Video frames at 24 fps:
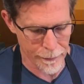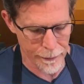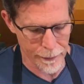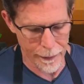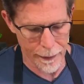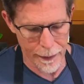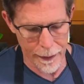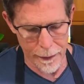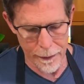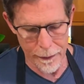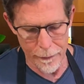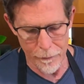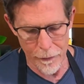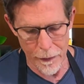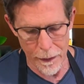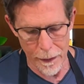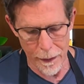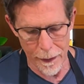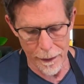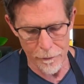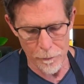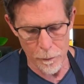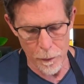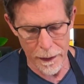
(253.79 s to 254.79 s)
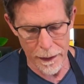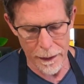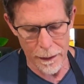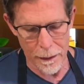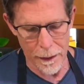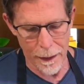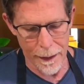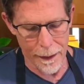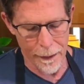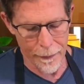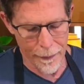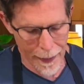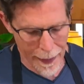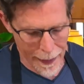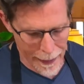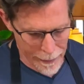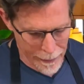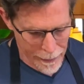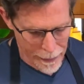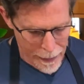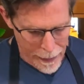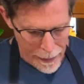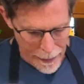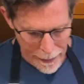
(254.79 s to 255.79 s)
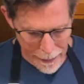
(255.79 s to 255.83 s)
the end of the knife blade like that,